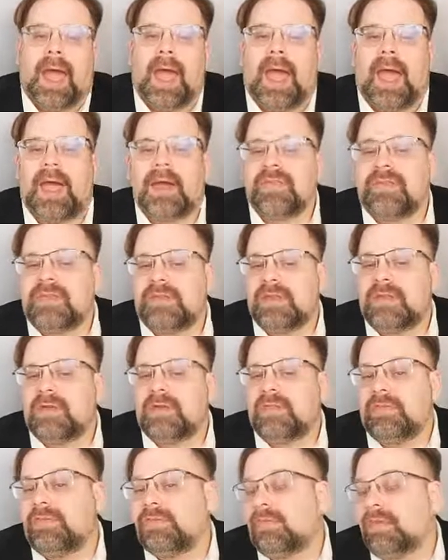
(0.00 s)
As it
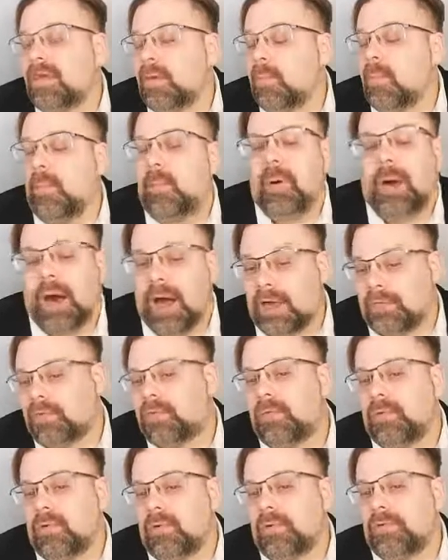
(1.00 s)
is
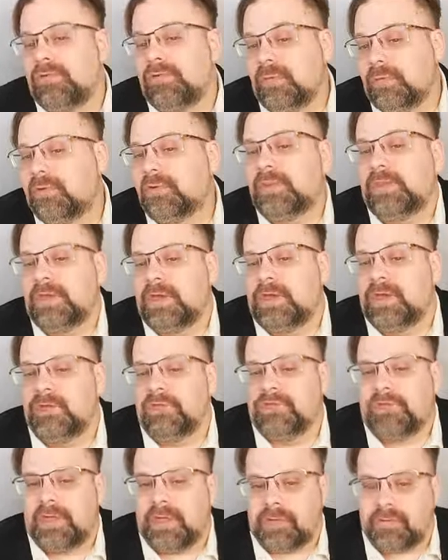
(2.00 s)
impossible to
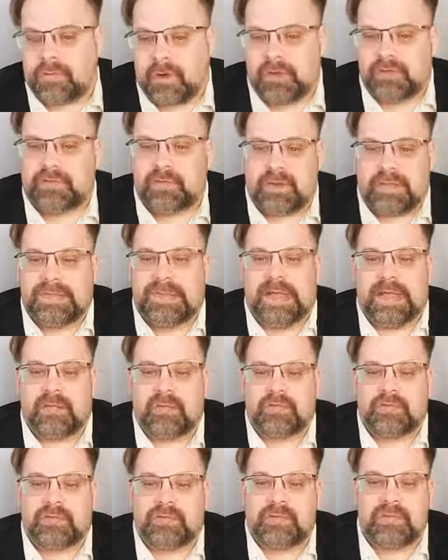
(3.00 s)
believe that Russian
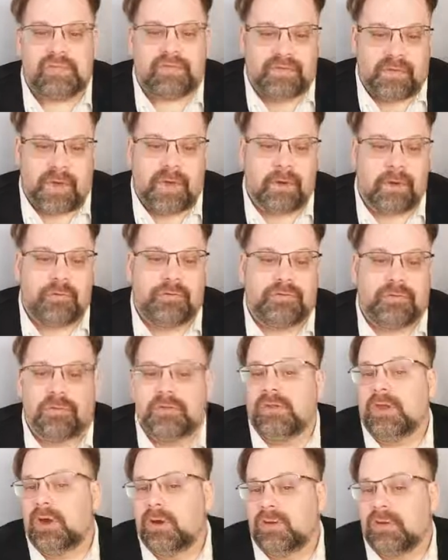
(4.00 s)
intelligence failed to
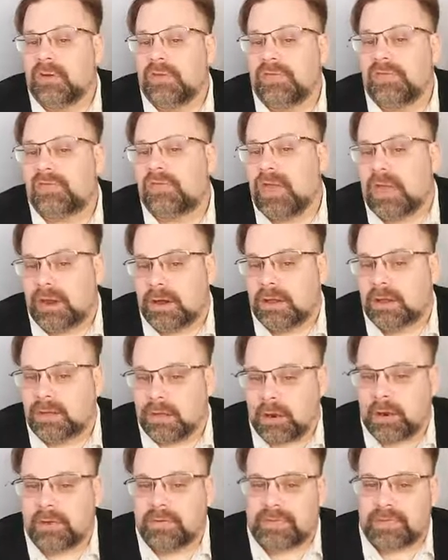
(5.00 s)
notice and
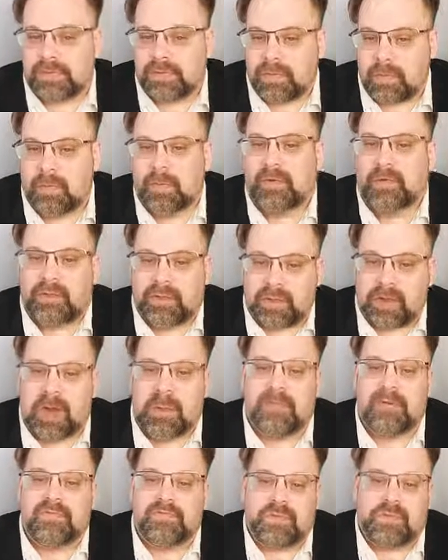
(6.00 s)
alert the building
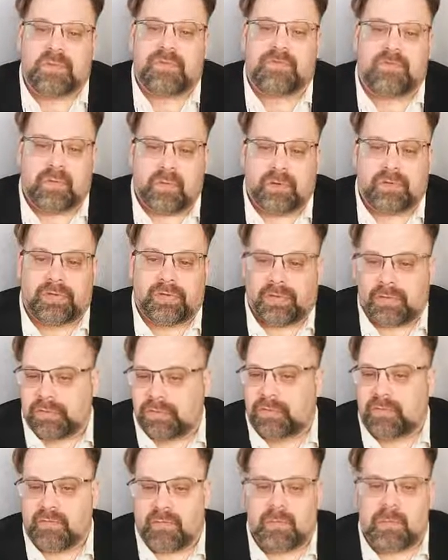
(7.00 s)
up of these
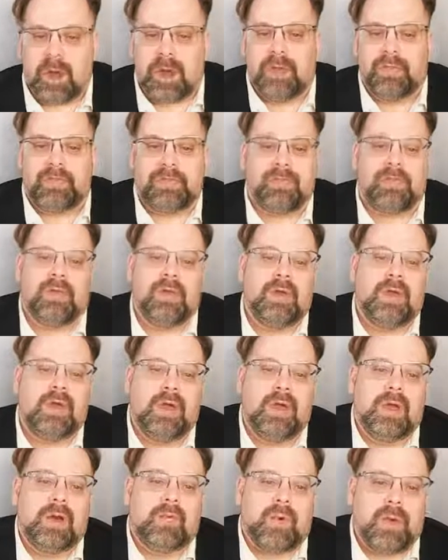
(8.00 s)
forces over months,
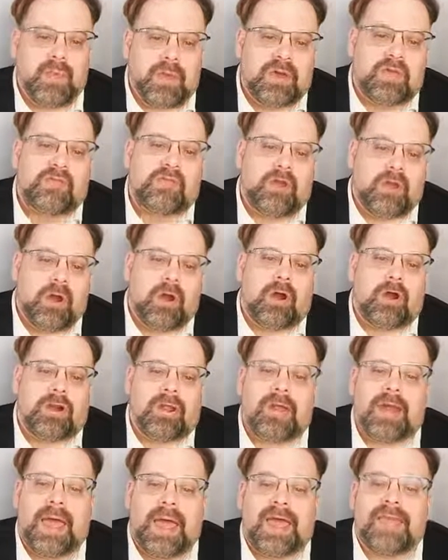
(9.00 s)
we must regard
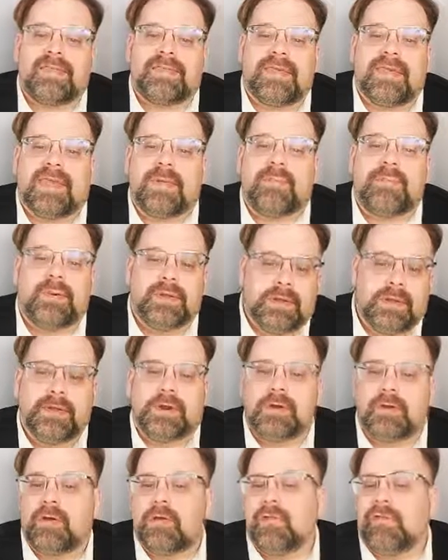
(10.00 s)
it as a
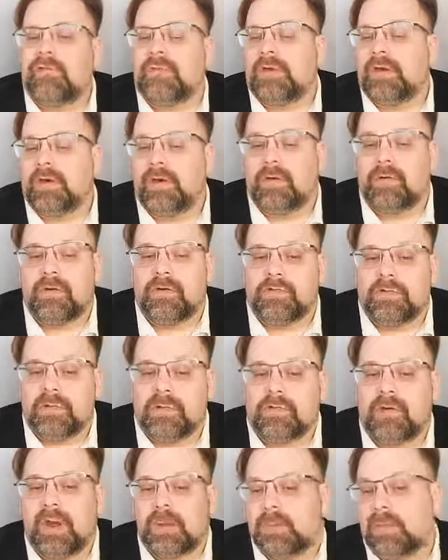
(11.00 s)
political failure of the
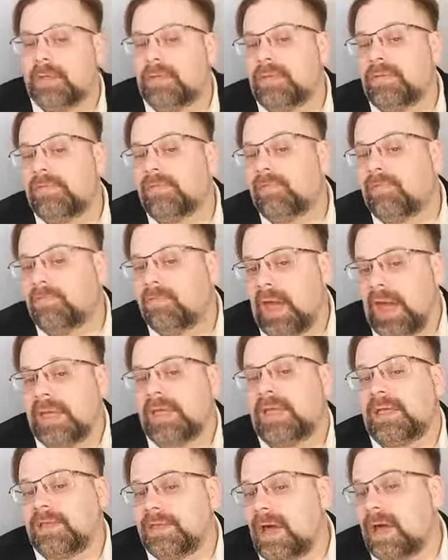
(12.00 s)
Kremlin to
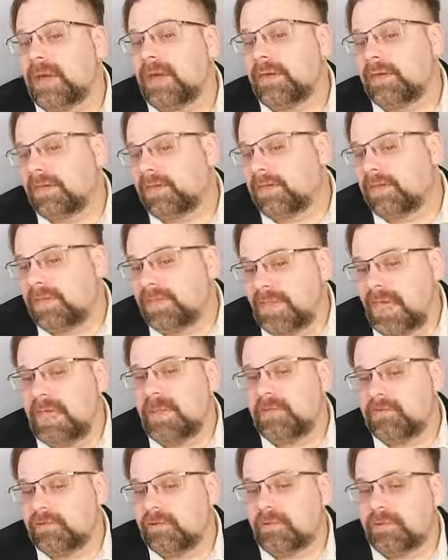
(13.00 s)
recognize the
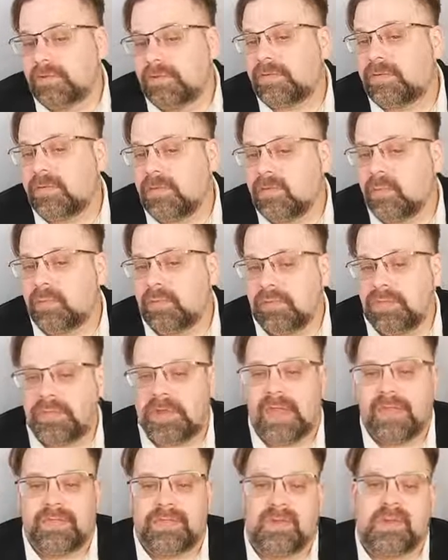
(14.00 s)
dangers this
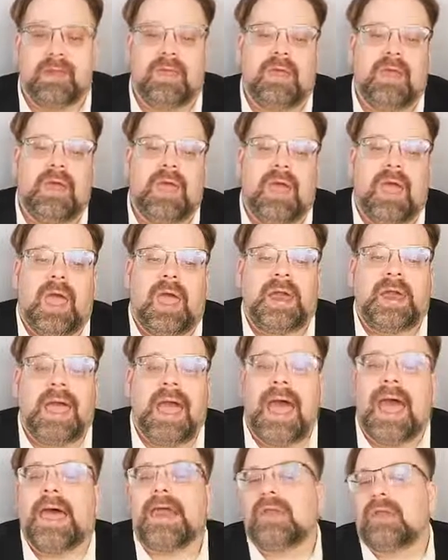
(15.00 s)
presented and
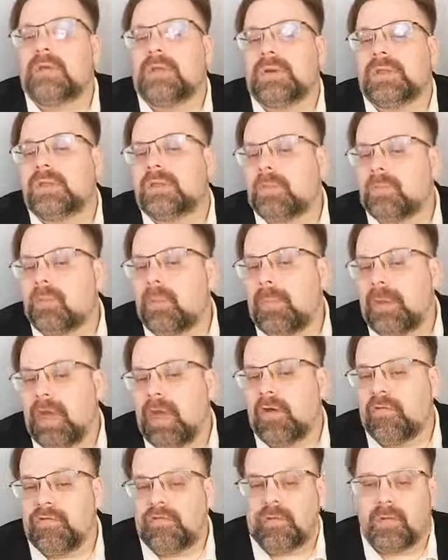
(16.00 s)
adequately
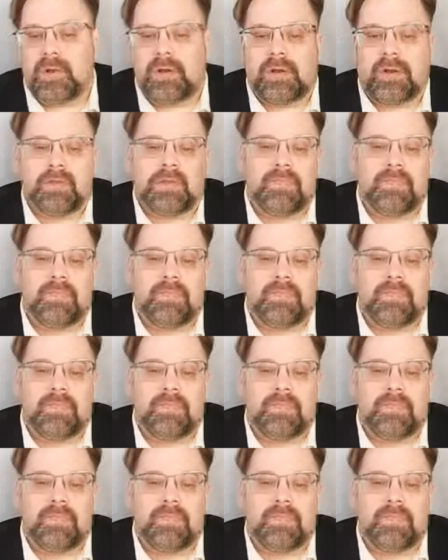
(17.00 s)
prepare for it.